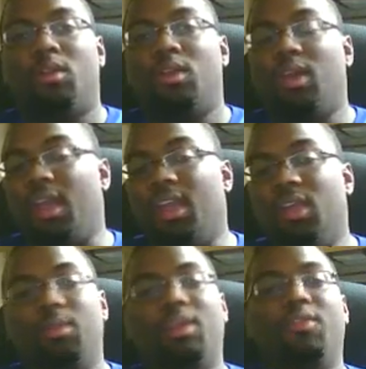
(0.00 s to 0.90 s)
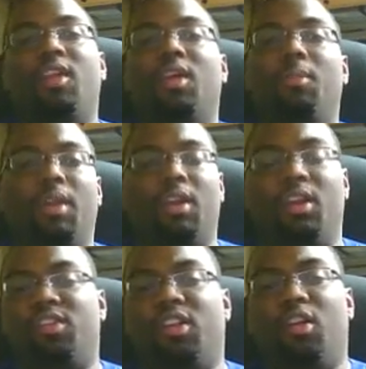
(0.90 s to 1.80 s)
Yeah, he admitted,
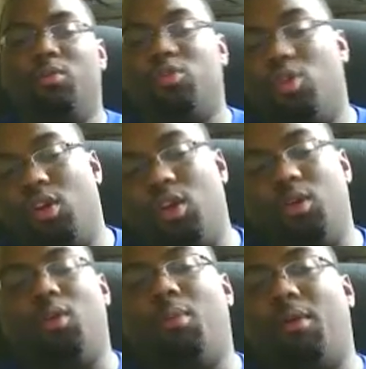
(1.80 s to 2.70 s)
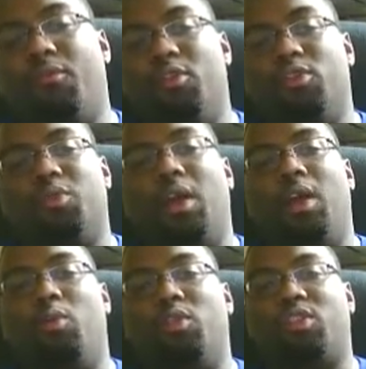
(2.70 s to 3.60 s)
he said, I'm sorry, my first
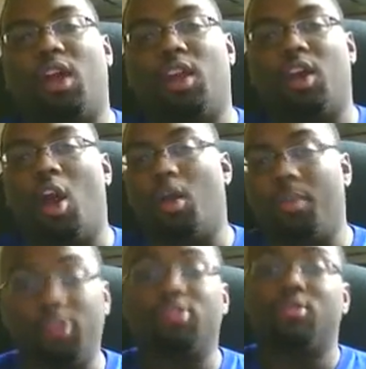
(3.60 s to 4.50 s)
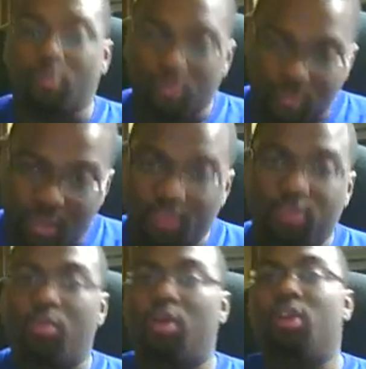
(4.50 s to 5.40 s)
round was kind of garbage. Yes,
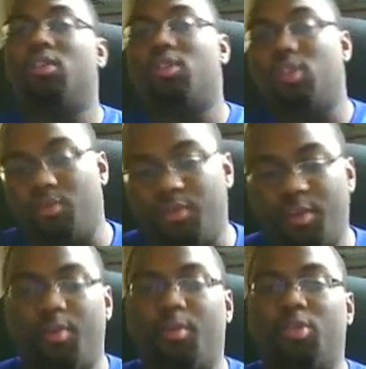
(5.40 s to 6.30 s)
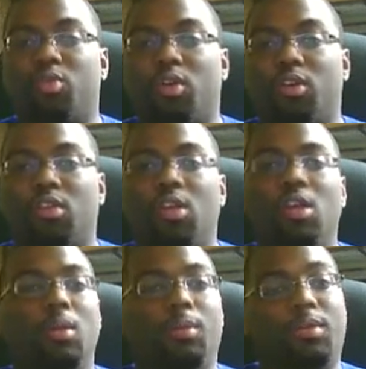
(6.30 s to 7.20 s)
it was. It very much was.
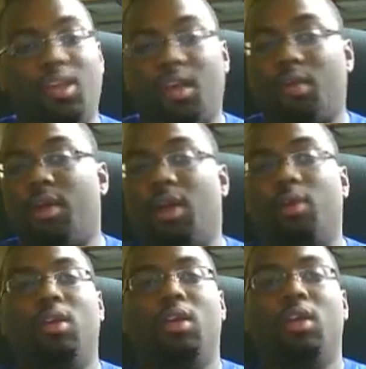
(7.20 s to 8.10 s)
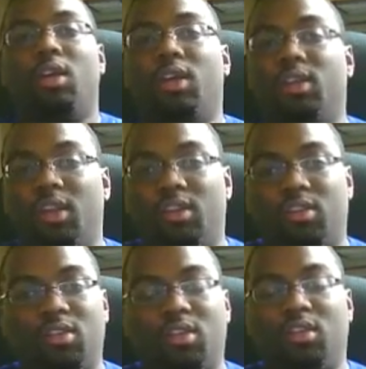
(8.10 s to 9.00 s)
But second round, he did
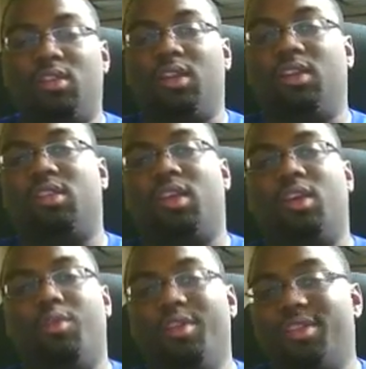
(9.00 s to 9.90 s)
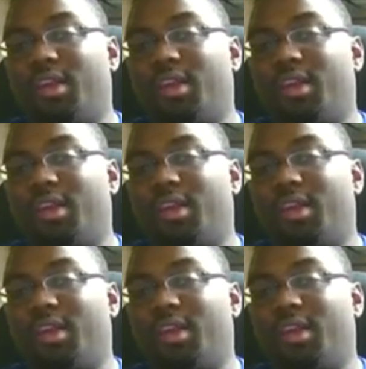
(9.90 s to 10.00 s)
his thing. Reese